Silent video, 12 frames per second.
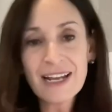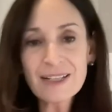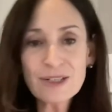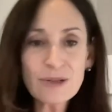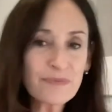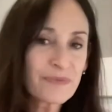And
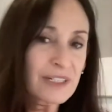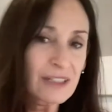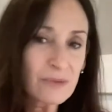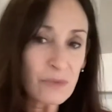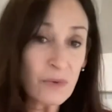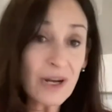so the
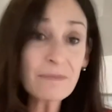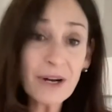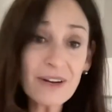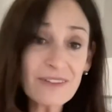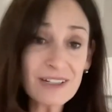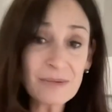glo- one
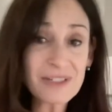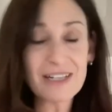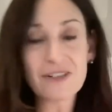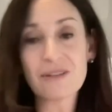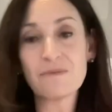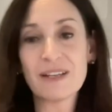part of the
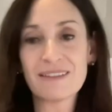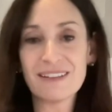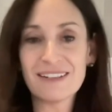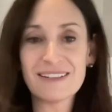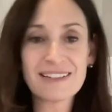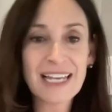globalization myth
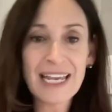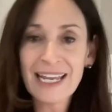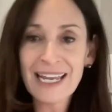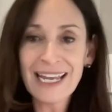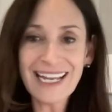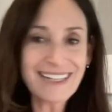is
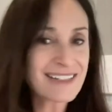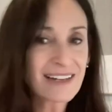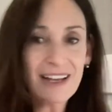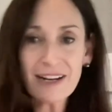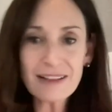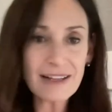it's
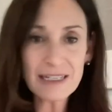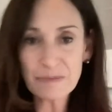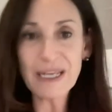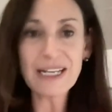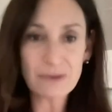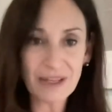not as
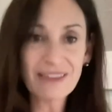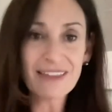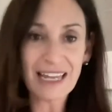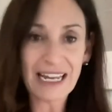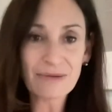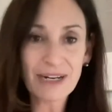big as we
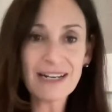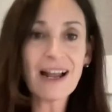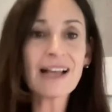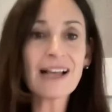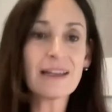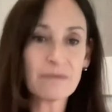think, right?
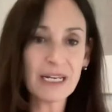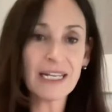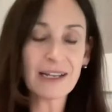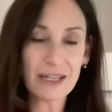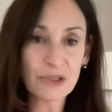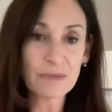Not that many
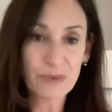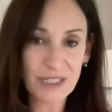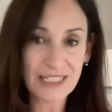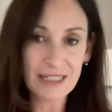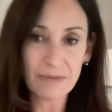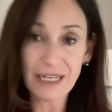countries
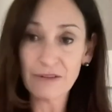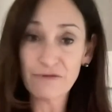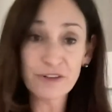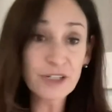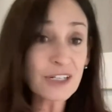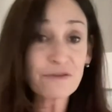participated.
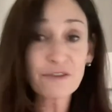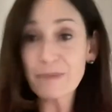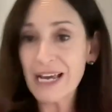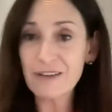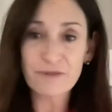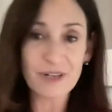For good, for
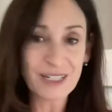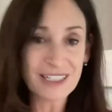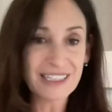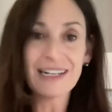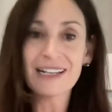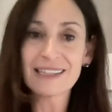bad, for
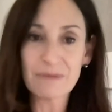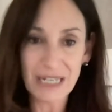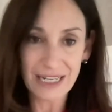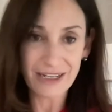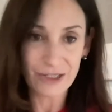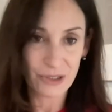ugly, not that
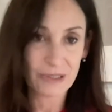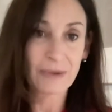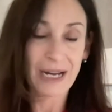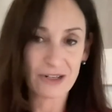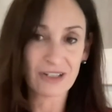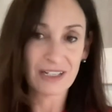many countries were
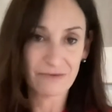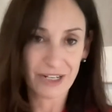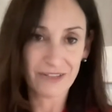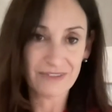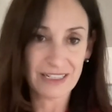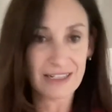actually
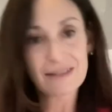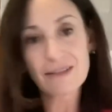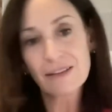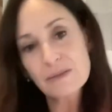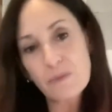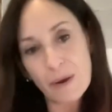involved in this. So
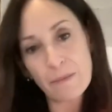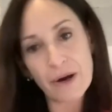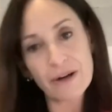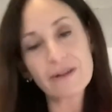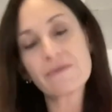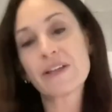that's one
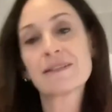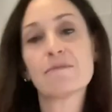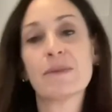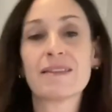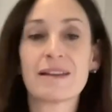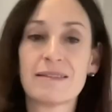part. That's a
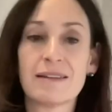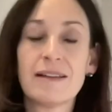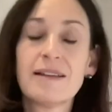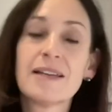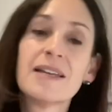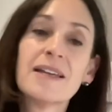myth, I
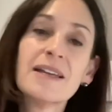think.